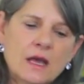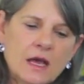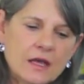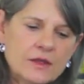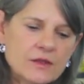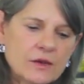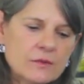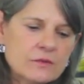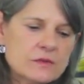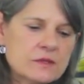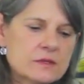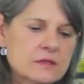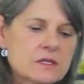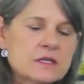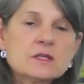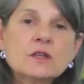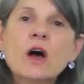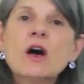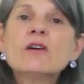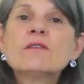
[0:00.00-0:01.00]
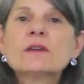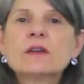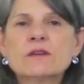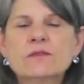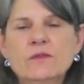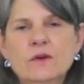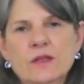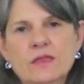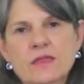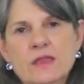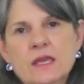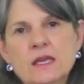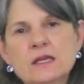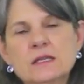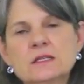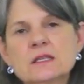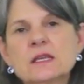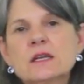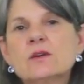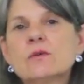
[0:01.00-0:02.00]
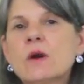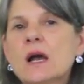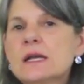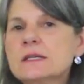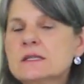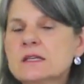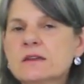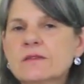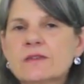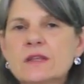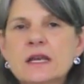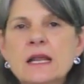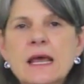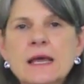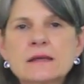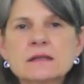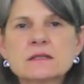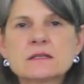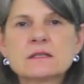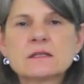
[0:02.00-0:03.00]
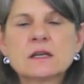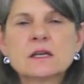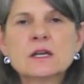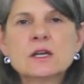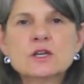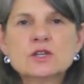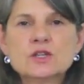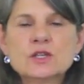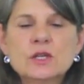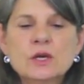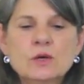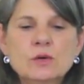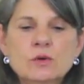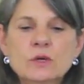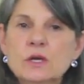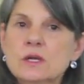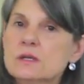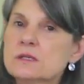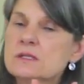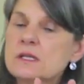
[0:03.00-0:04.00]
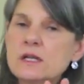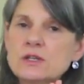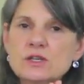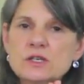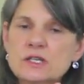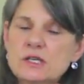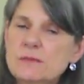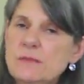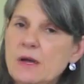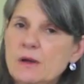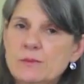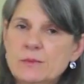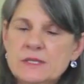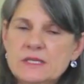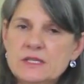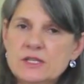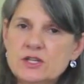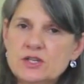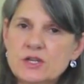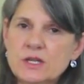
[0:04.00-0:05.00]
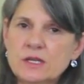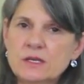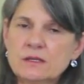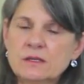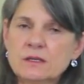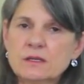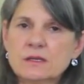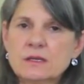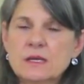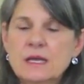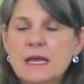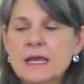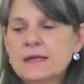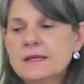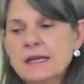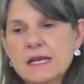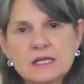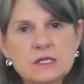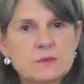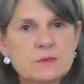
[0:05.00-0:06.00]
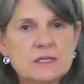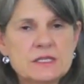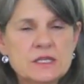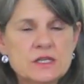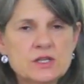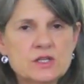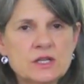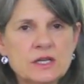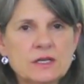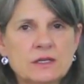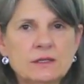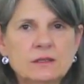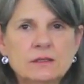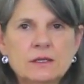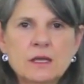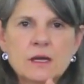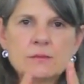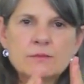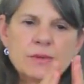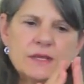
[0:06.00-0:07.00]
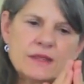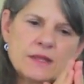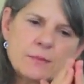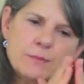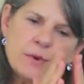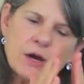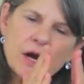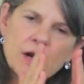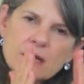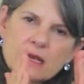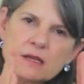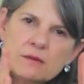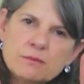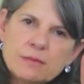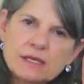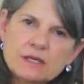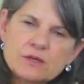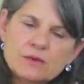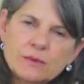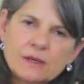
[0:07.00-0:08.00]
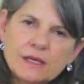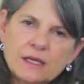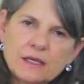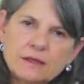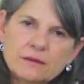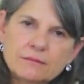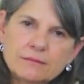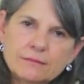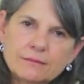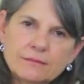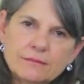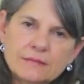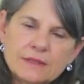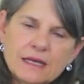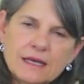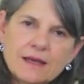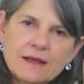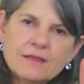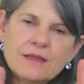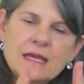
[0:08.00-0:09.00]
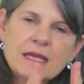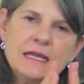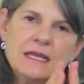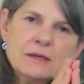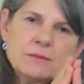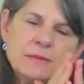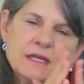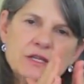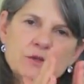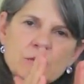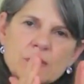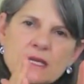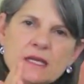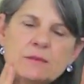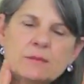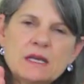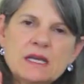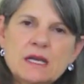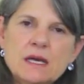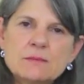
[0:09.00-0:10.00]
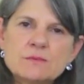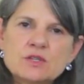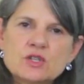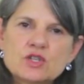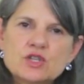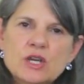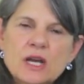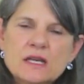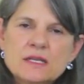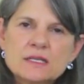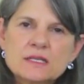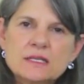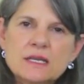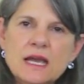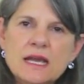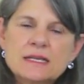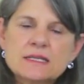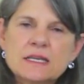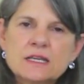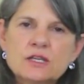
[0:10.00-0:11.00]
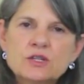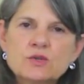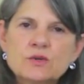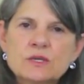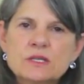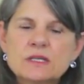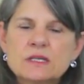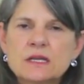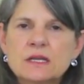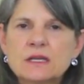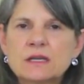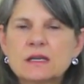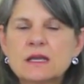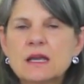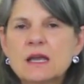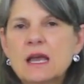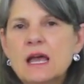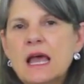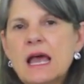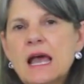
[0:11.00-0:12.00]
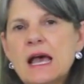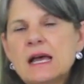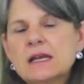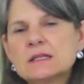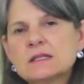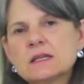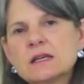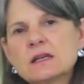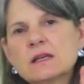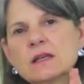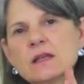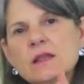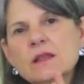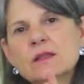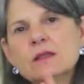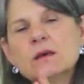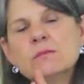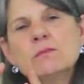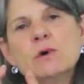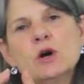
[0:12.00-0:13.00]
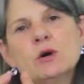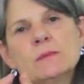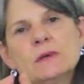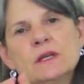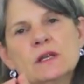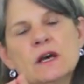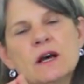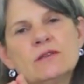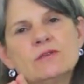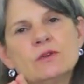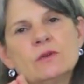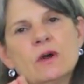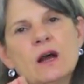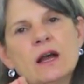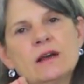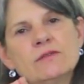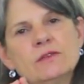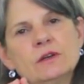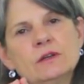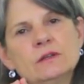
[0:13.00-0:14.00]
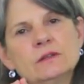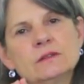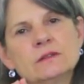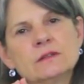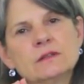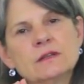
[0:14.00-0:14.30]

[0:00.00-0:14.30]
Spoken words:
And the dissolving of one thing is the arising of the next. So it's not just about position and next position, but the part in between. The in between becomes just as interesting as the moment of arrival.